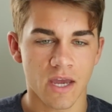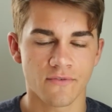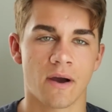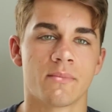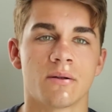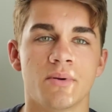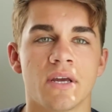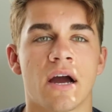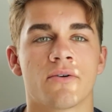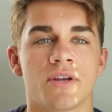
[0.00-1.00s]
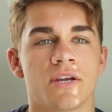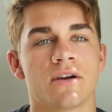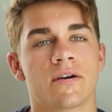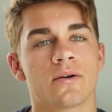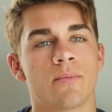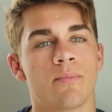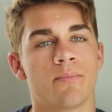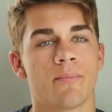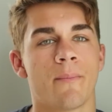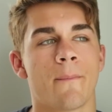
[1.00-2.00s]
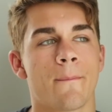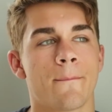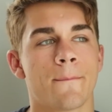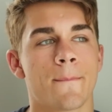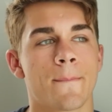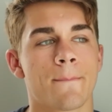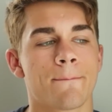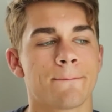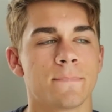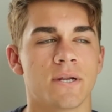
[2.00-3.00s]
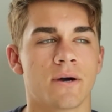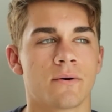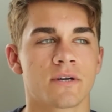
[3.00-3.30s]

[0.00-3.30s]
if I'm gonna be out here, you know,